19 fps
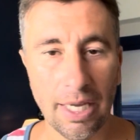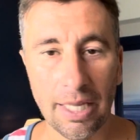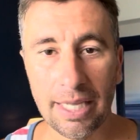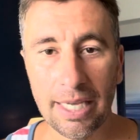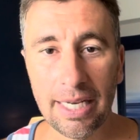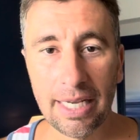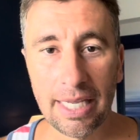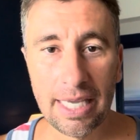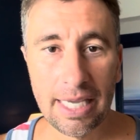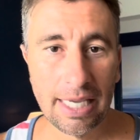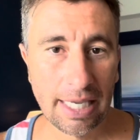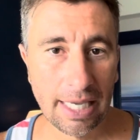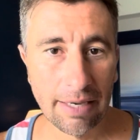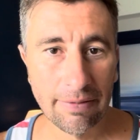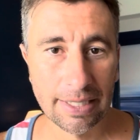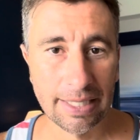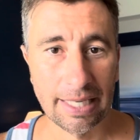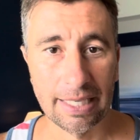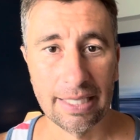Then he
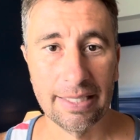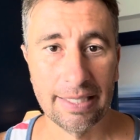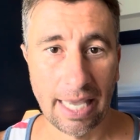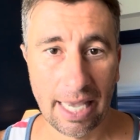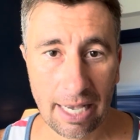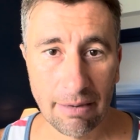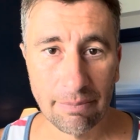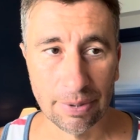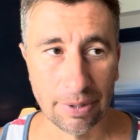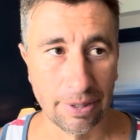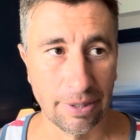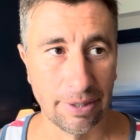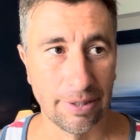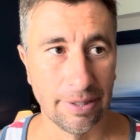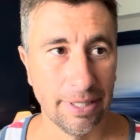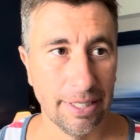gives an example